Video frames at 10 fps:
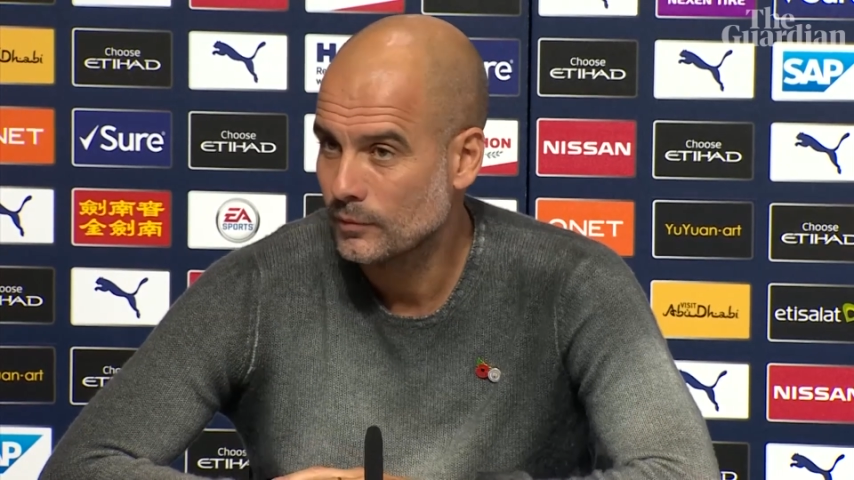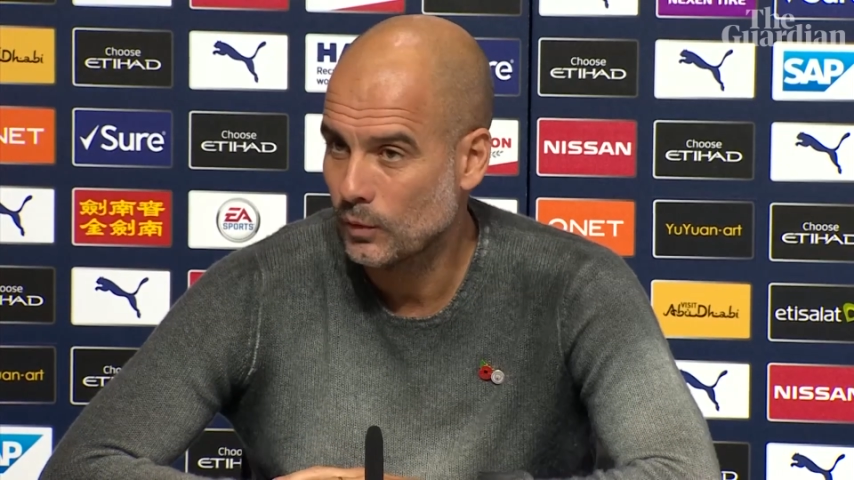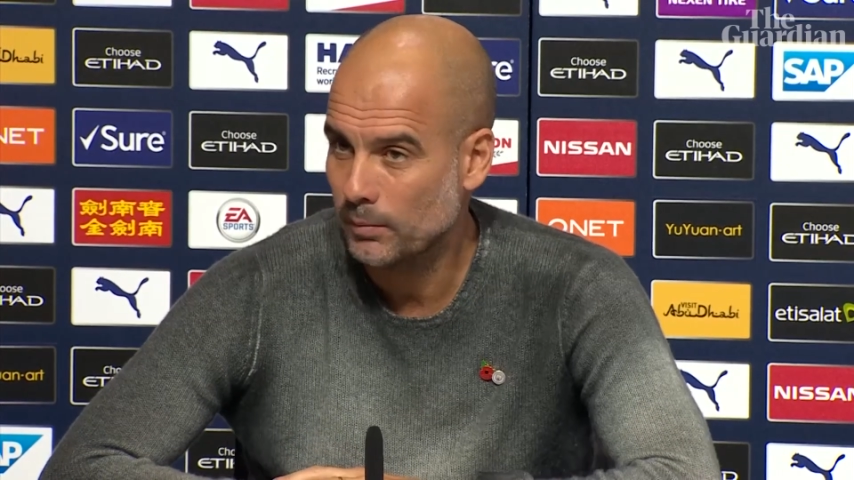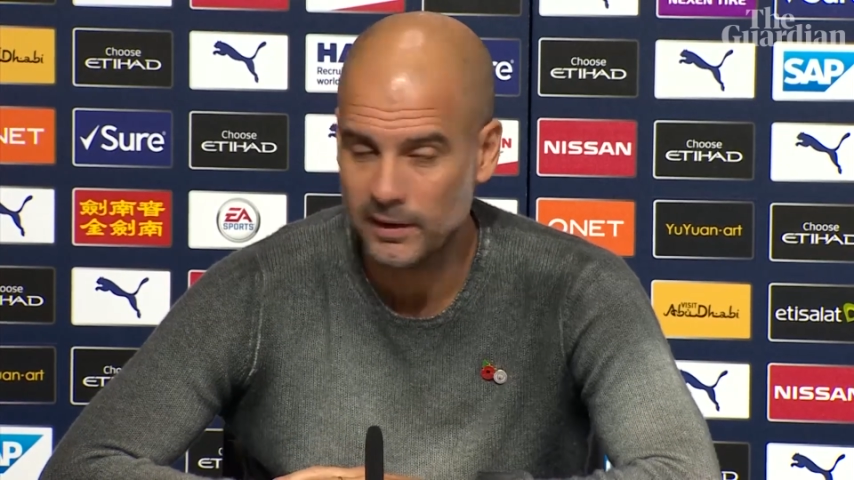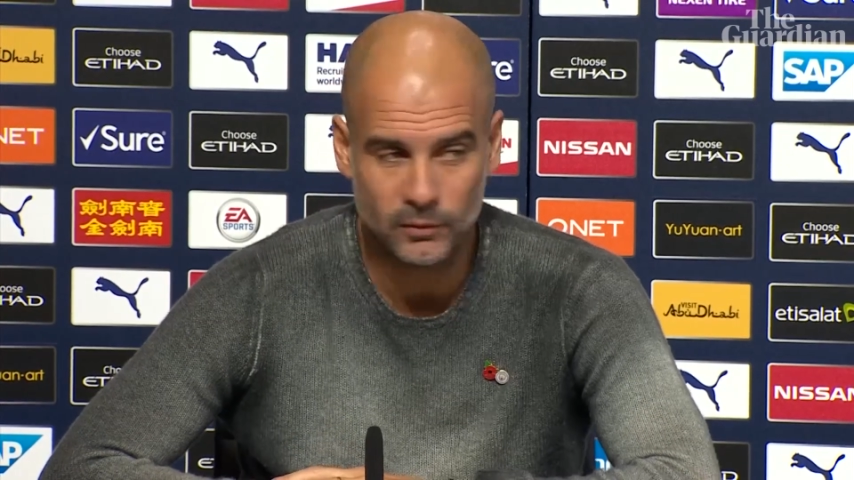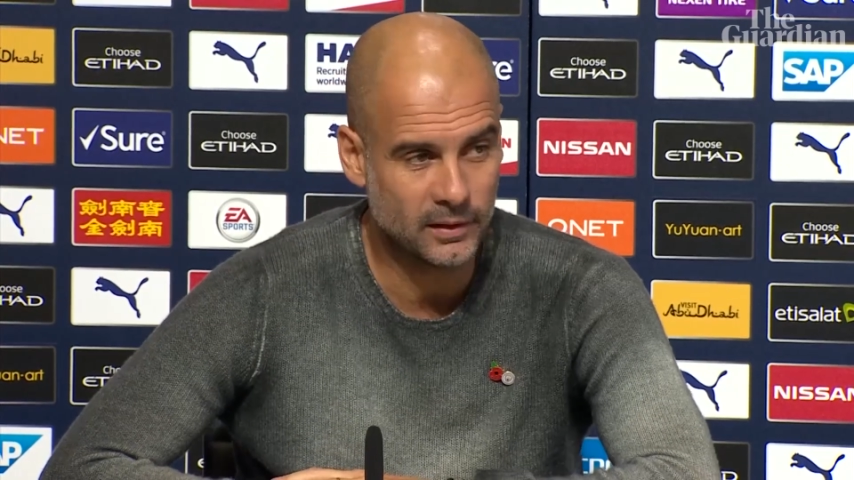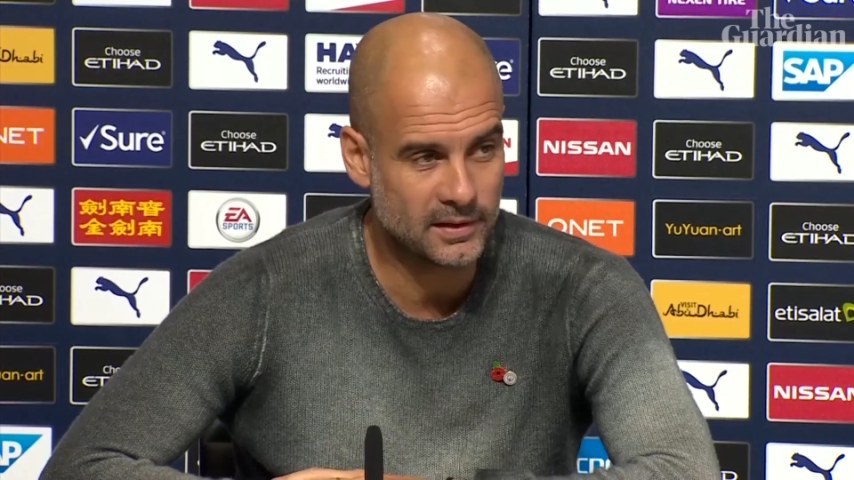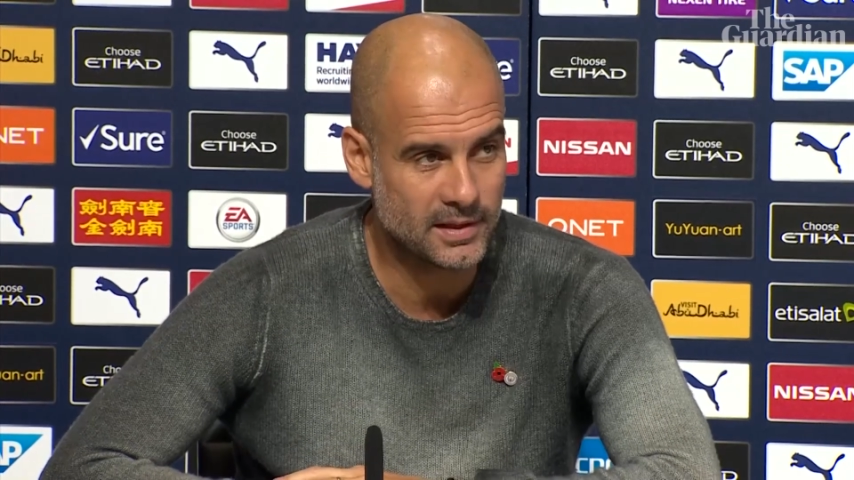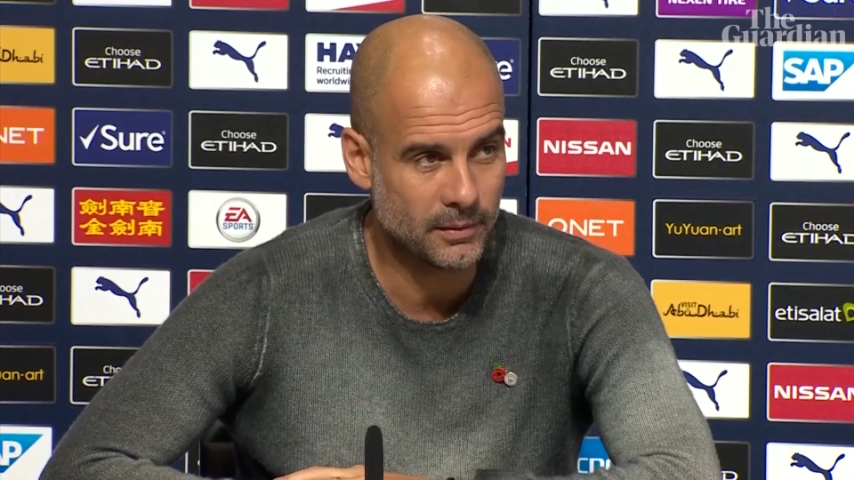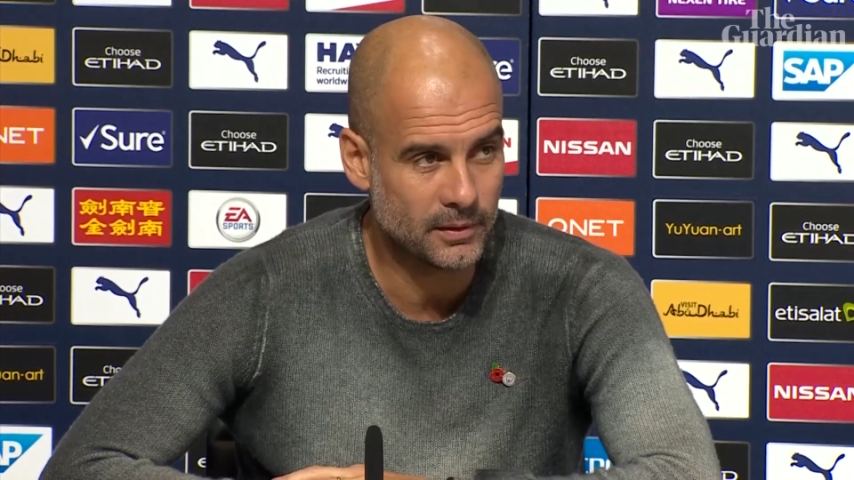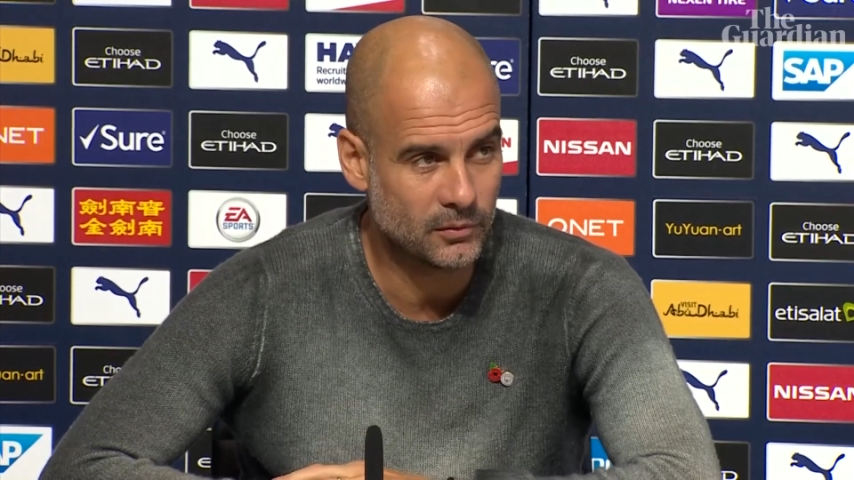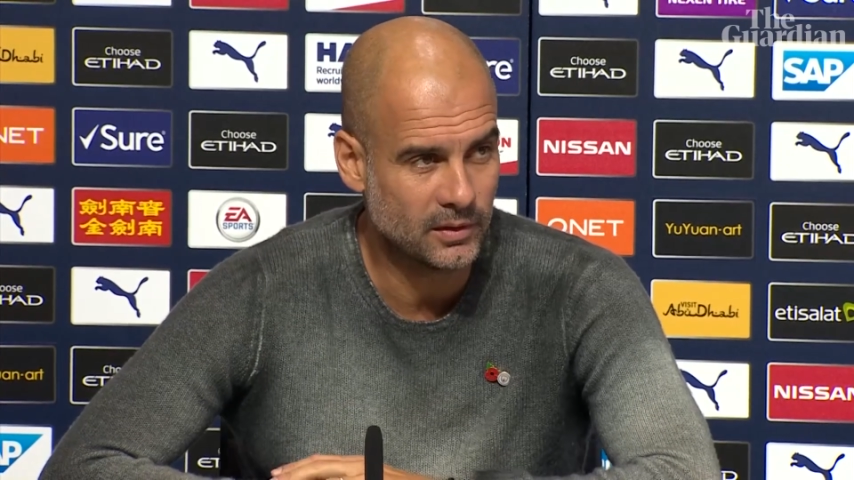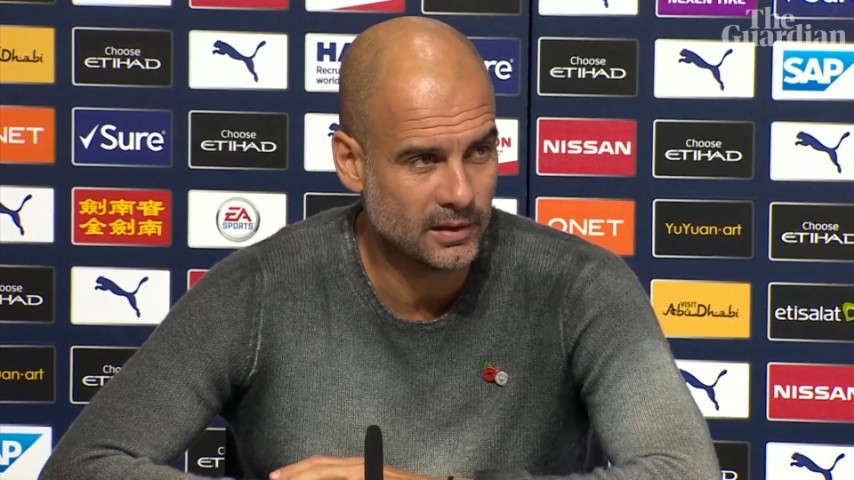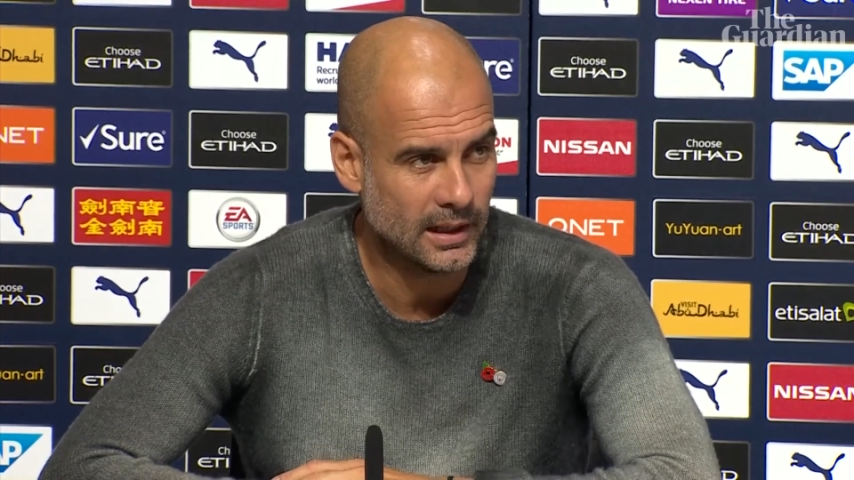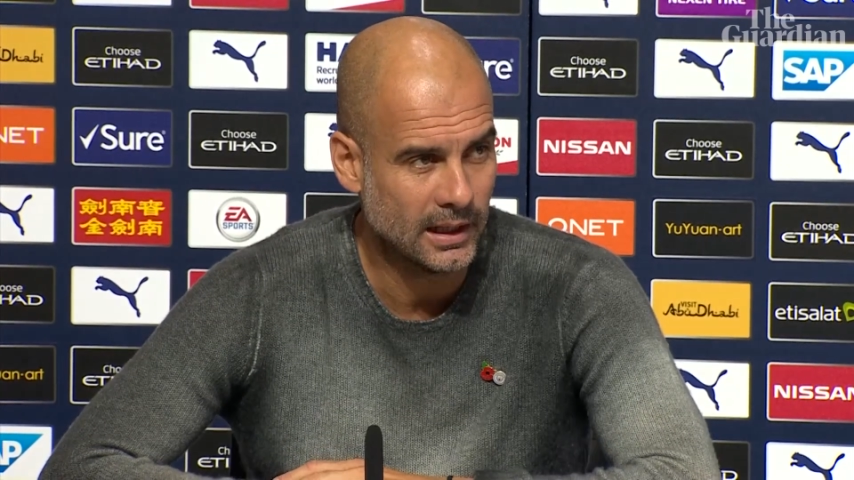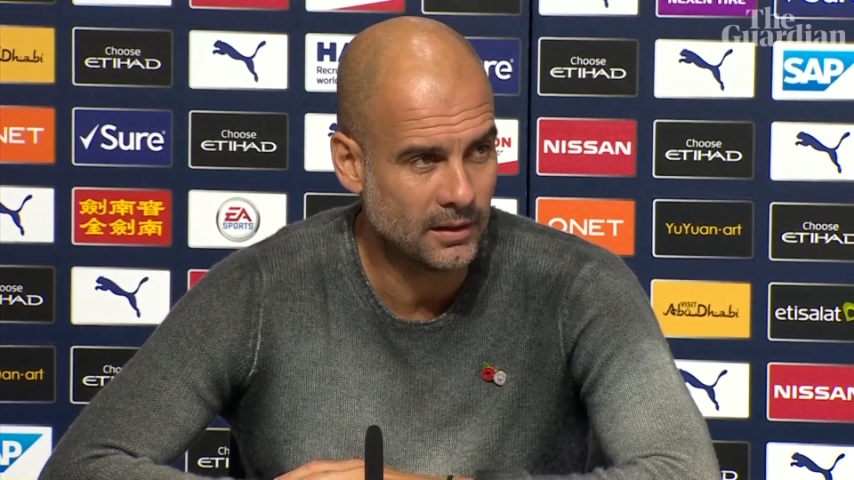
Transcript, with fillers: We play 27 and 29,